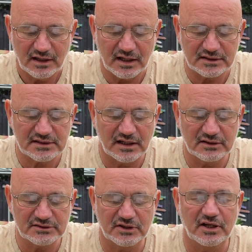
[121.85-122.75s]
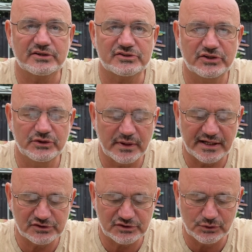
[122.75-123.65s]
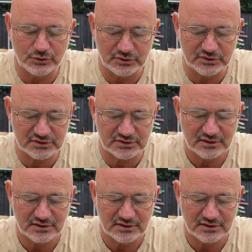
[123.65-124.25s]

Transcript: Our tongues are like two-edged swords.